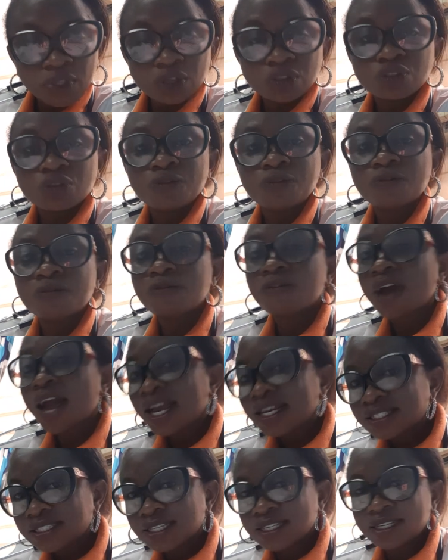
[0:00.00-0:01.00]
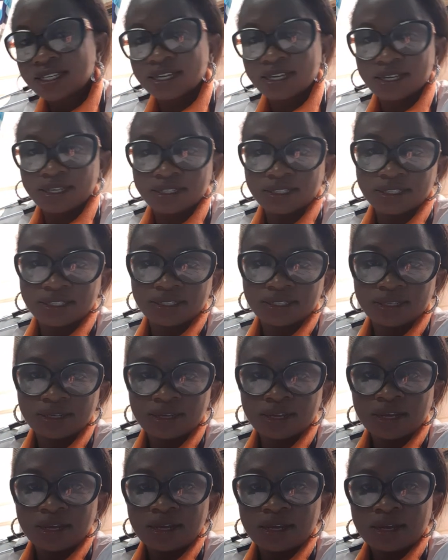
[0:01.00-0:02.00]
to fight against
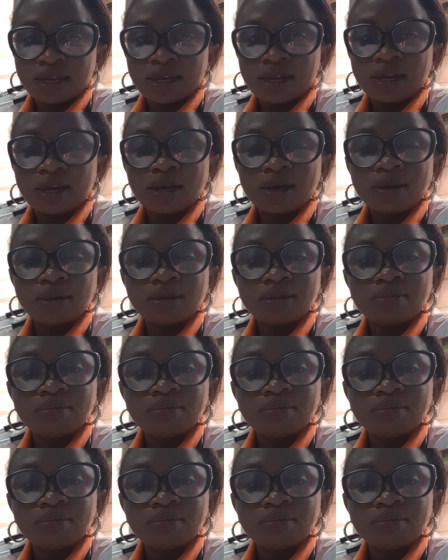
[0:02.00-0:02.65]
to